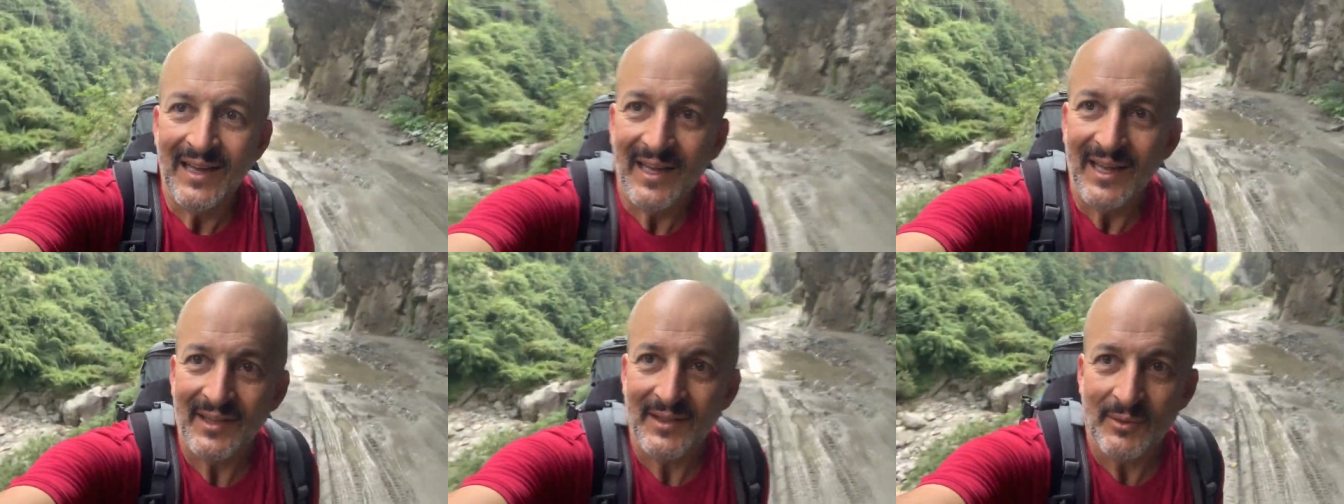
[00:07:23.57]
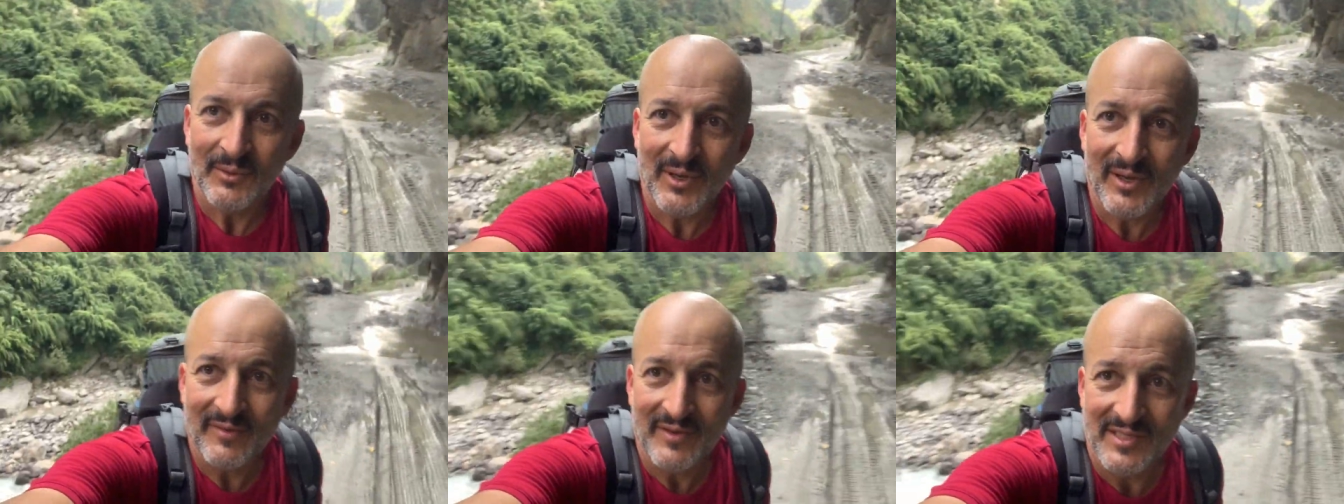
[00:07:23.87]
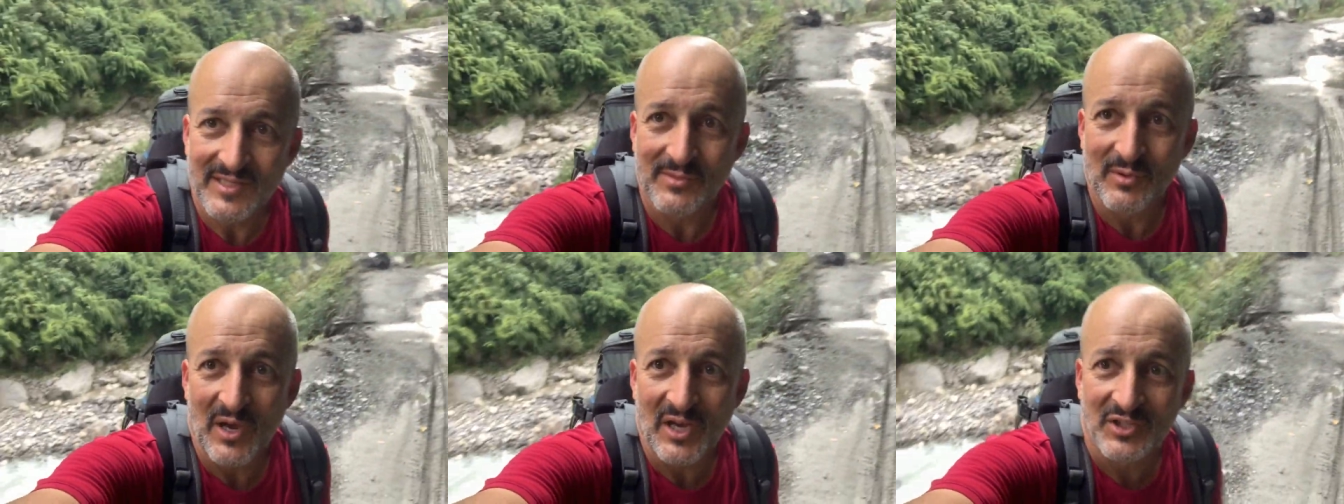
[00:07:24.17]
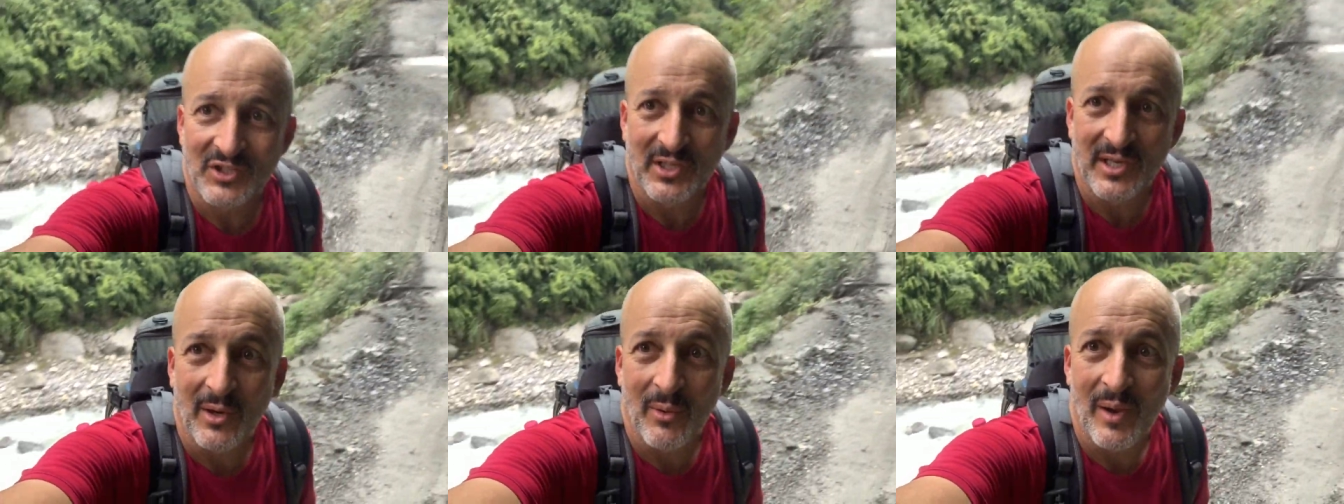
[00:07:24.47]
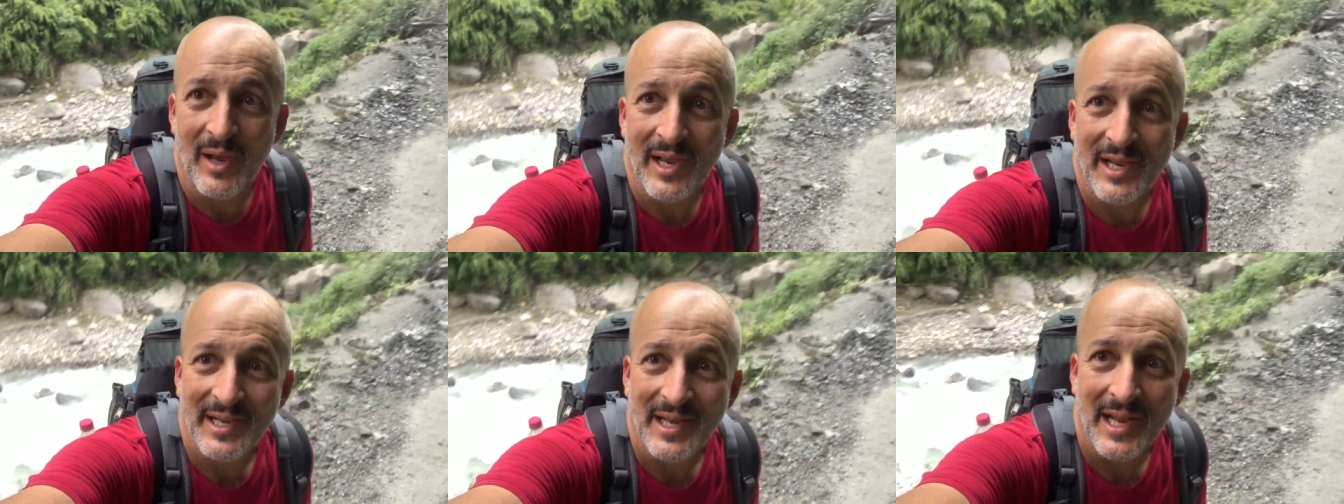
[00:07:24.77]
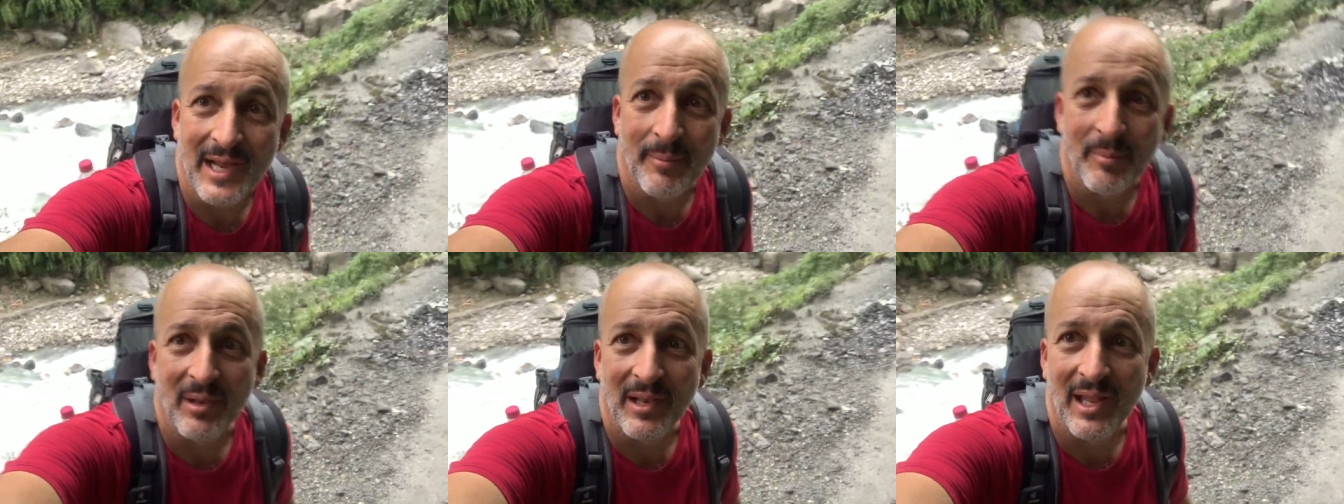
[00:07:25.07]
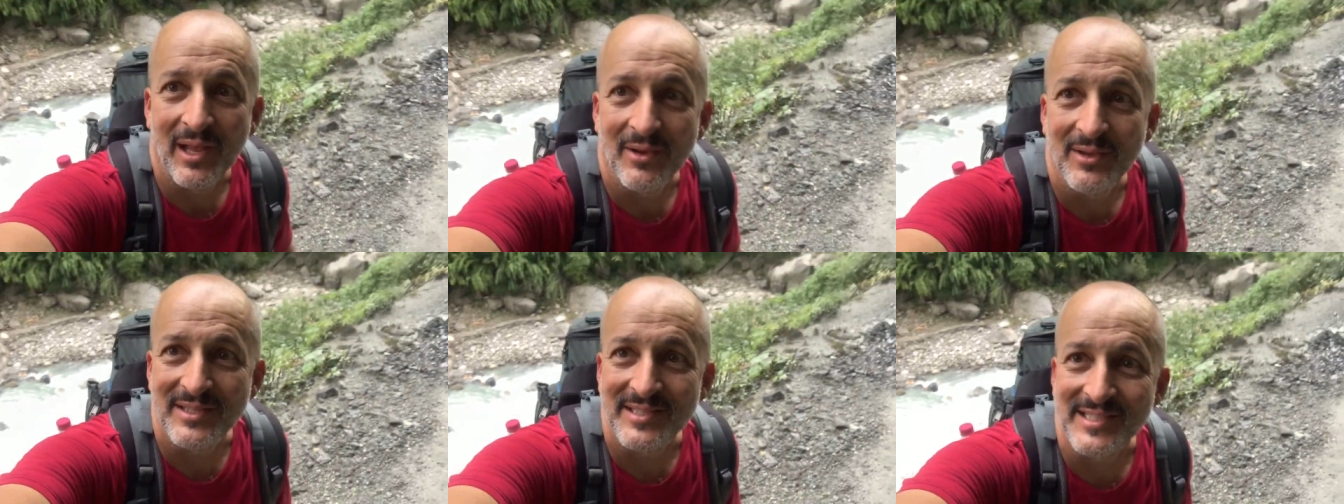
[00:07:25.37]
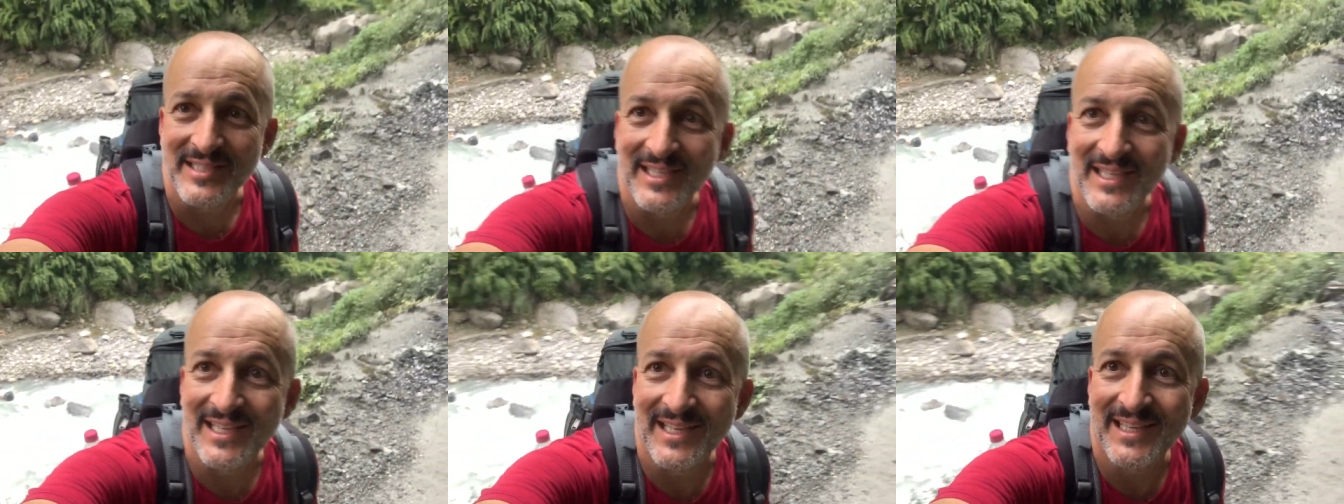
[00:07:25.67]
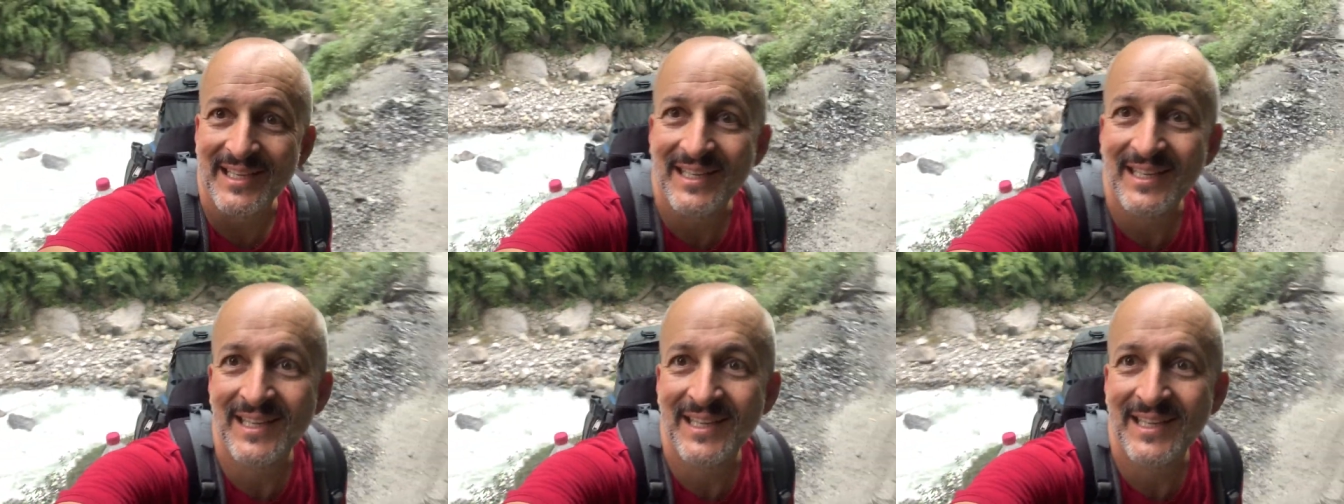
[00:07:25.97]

And the river's rushing away down below us there.